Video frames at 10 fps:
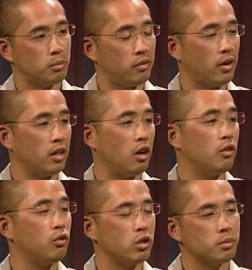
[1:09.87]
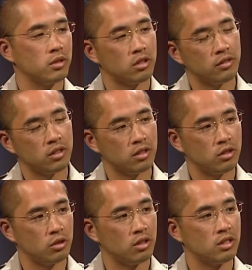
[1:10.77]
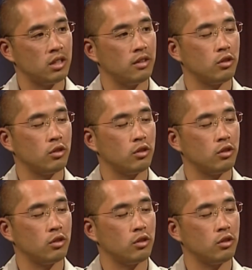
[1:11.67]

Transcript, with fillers: to provide law enforcement services to the city of